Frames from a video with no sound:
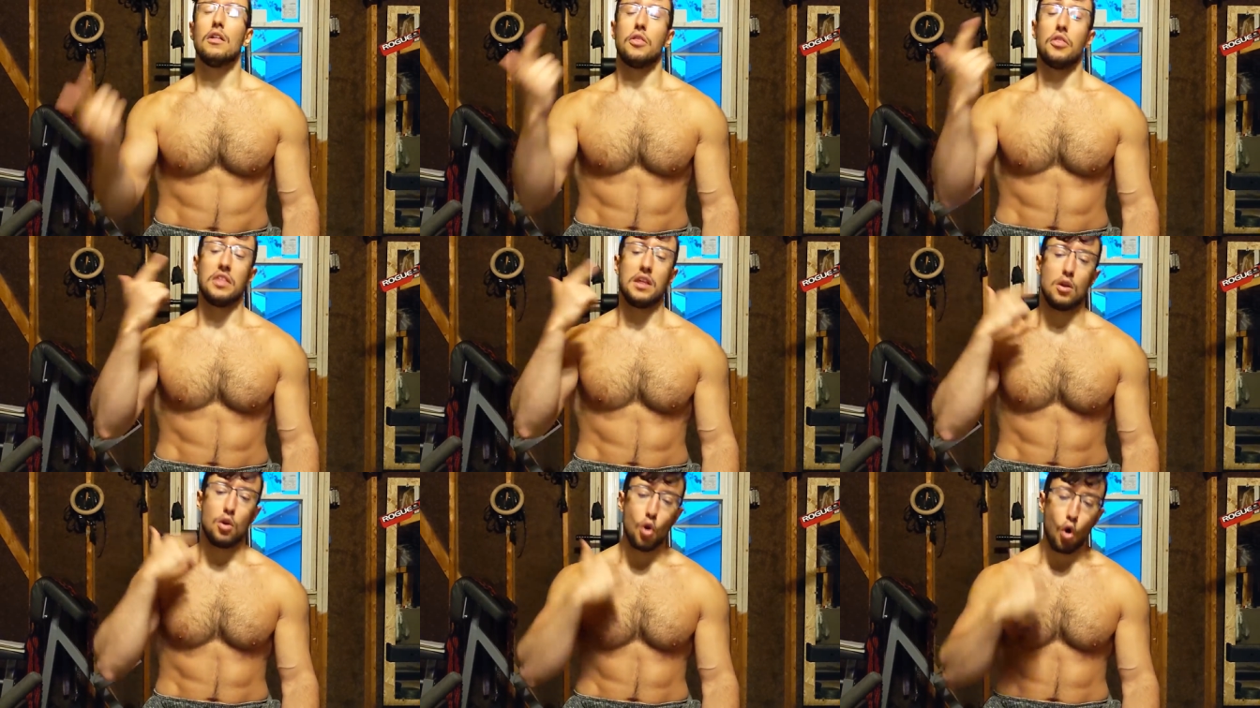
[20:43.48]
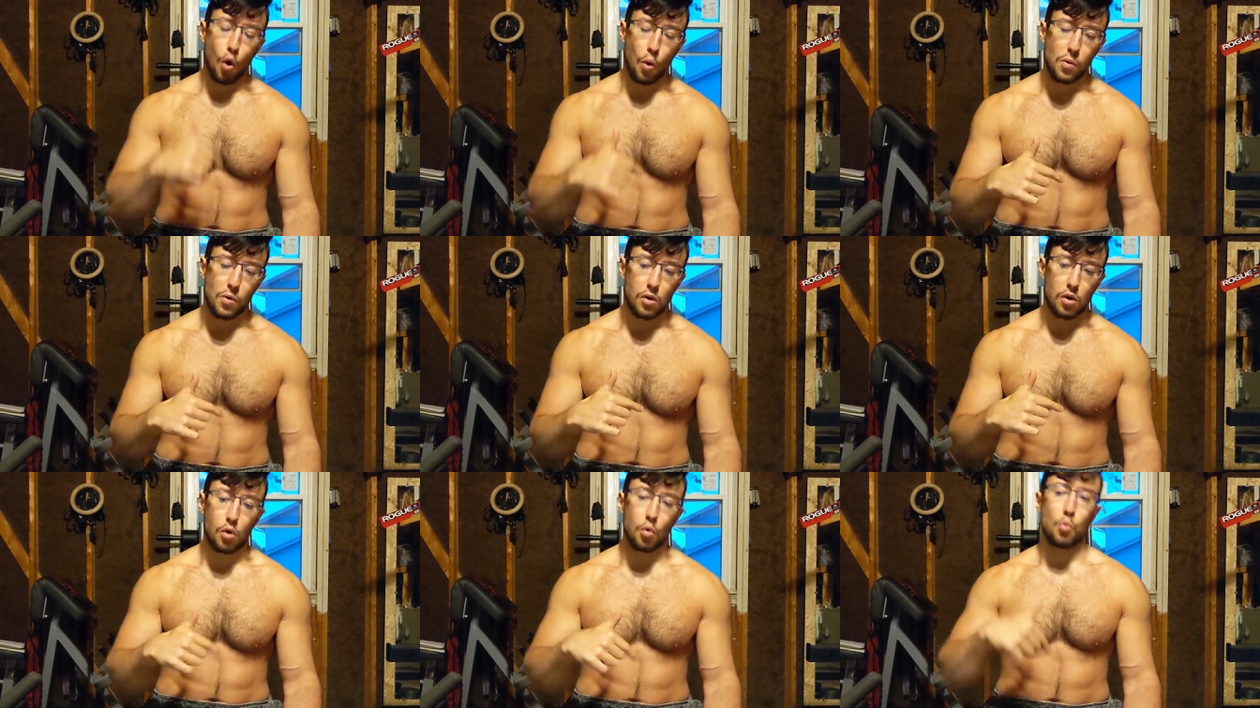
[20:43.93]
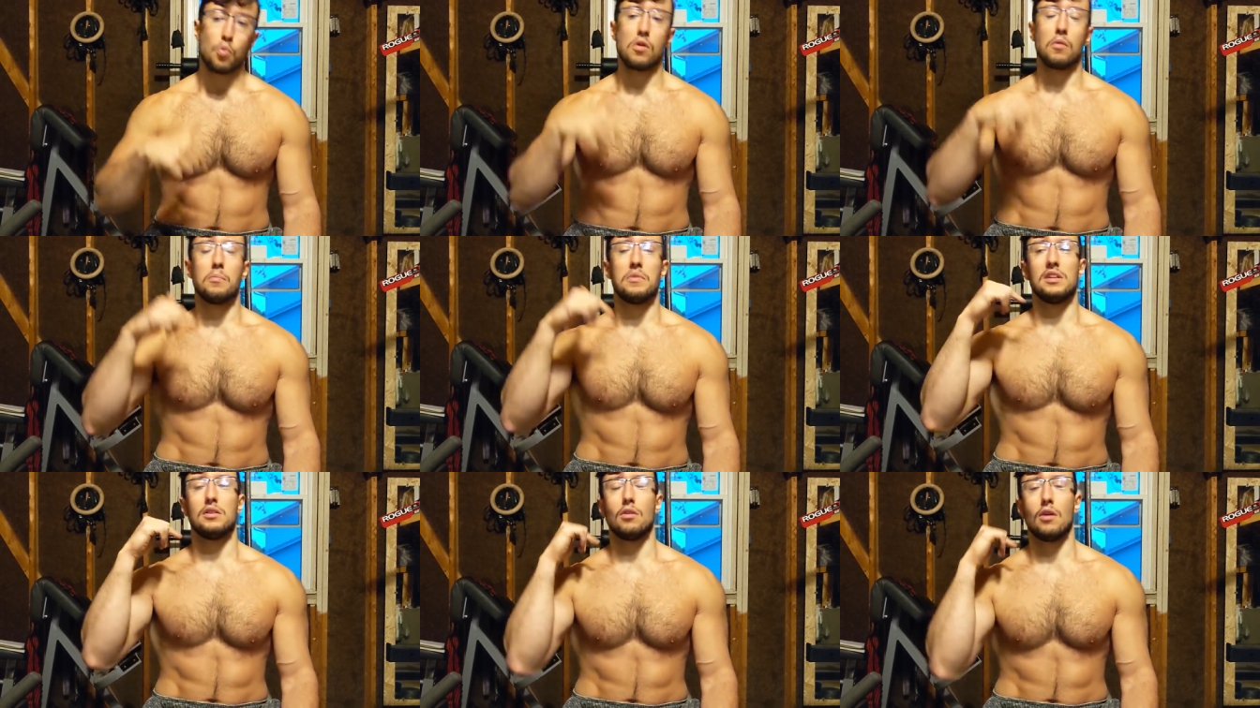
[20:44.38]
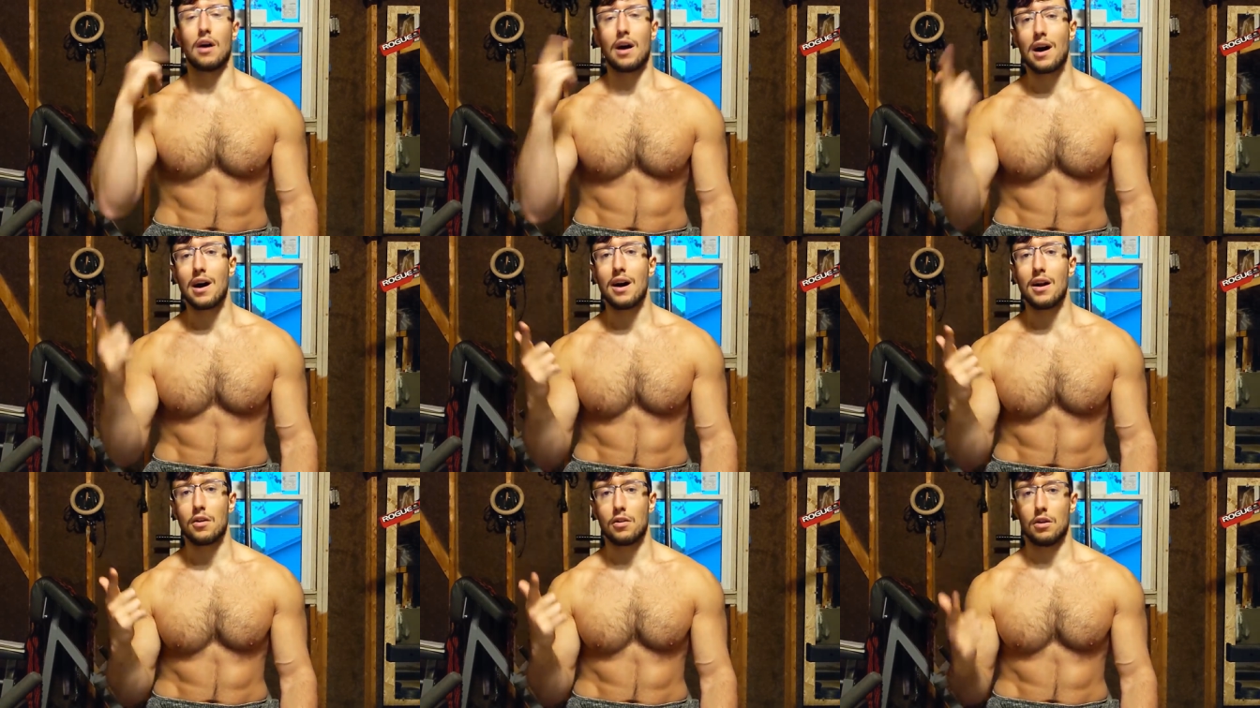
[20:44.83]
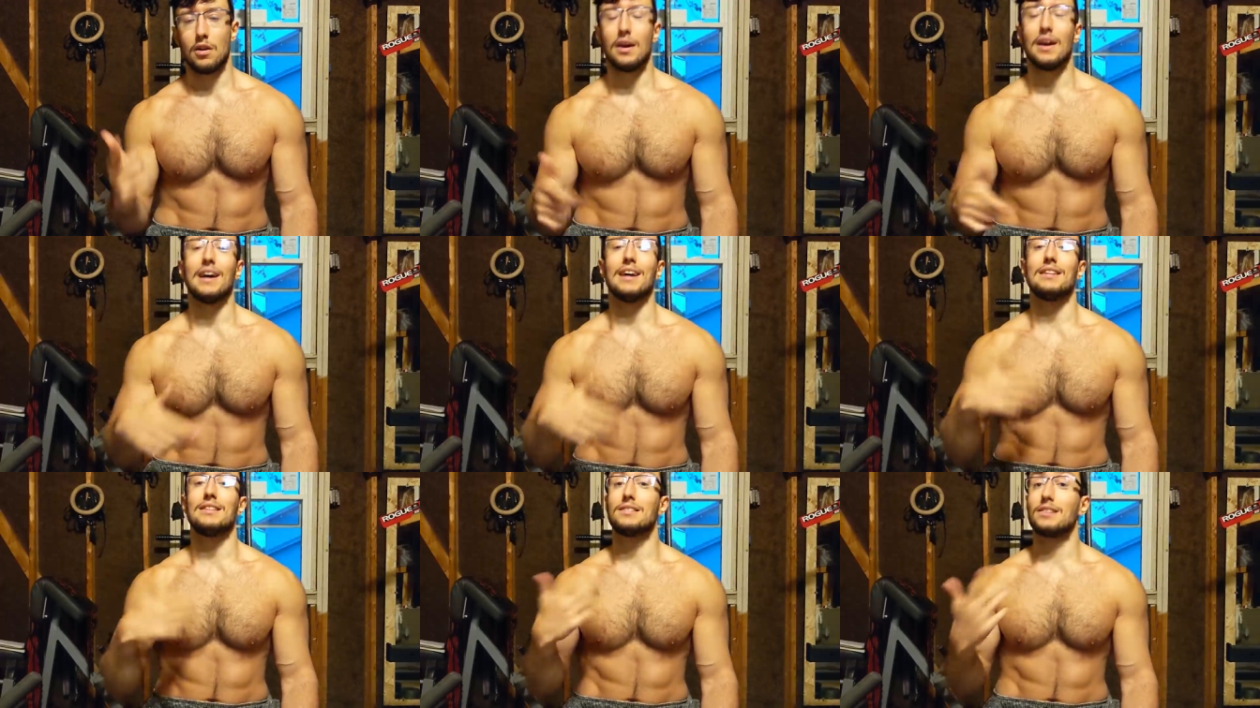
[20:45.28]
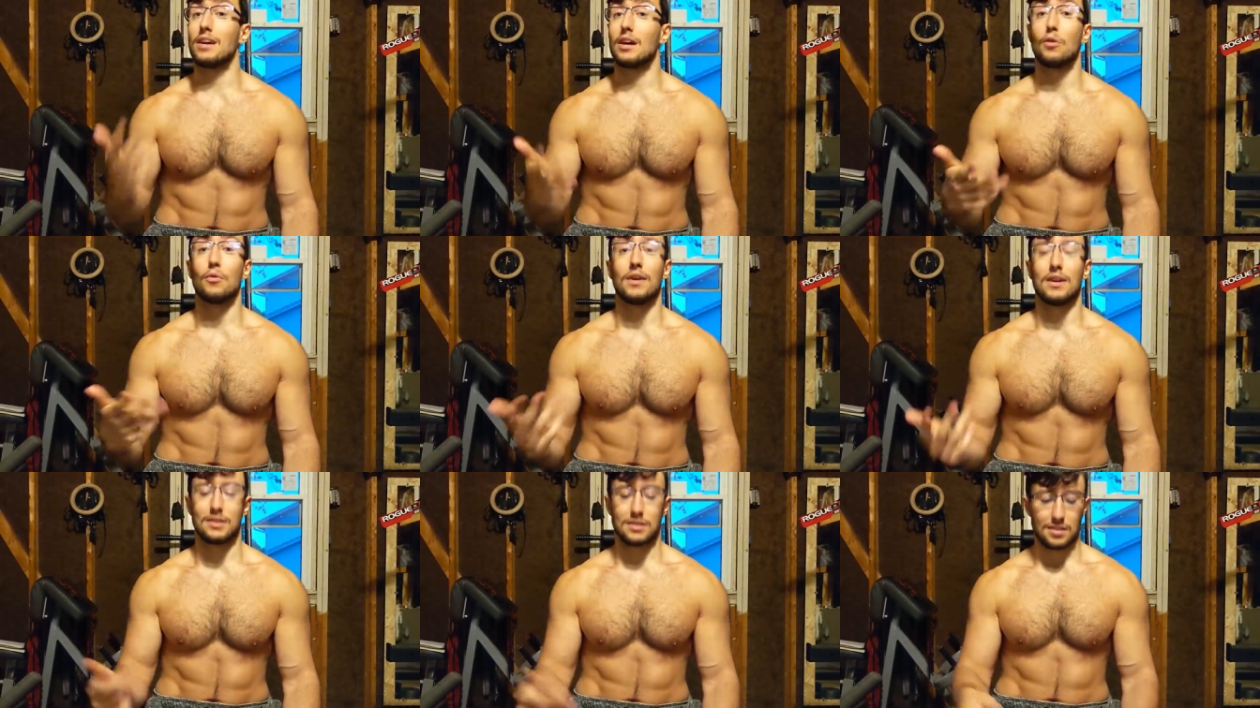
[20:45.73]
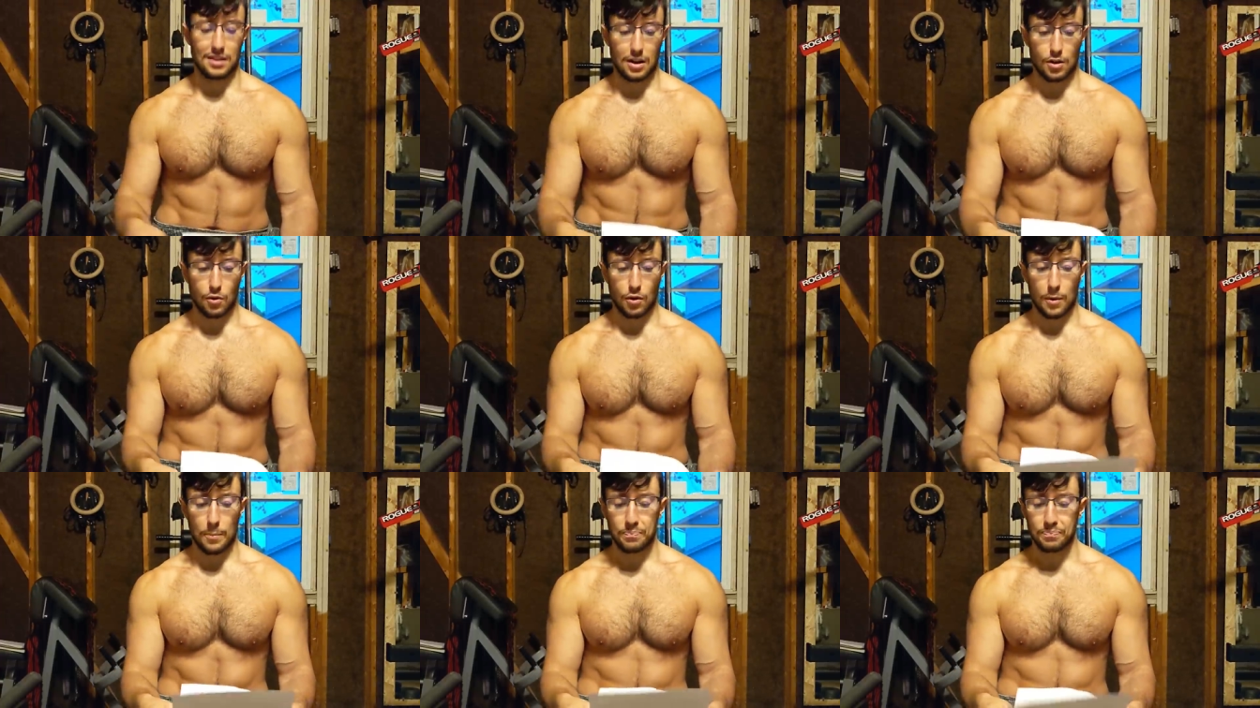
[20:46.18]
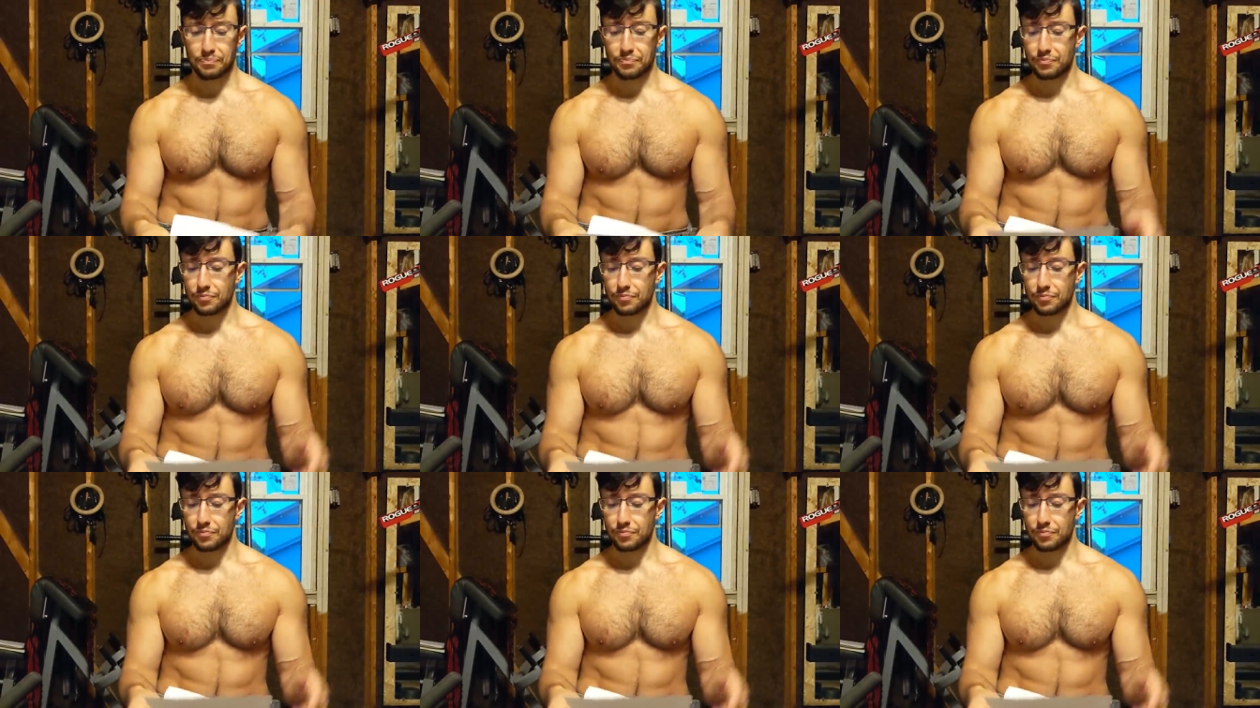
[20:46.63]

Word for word: The lower will be the higher, etc., etc.